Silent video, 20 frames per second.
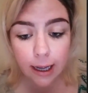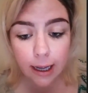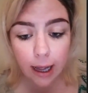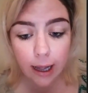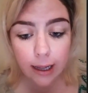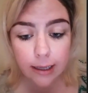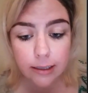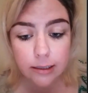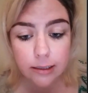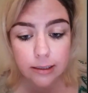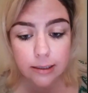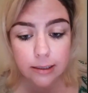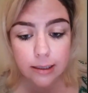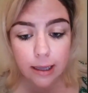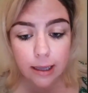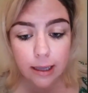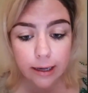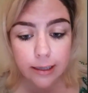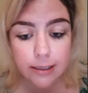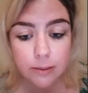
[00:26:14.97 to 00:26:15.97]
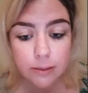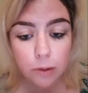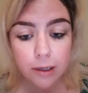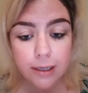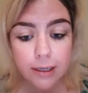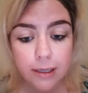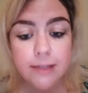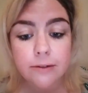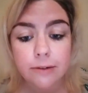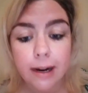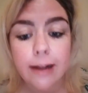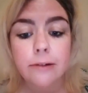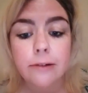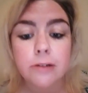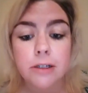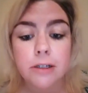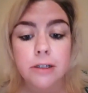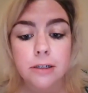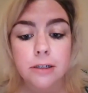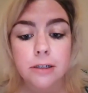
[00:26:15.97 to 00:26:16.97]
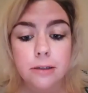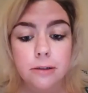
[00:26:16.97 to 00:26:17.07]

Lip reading: and that is what is around it.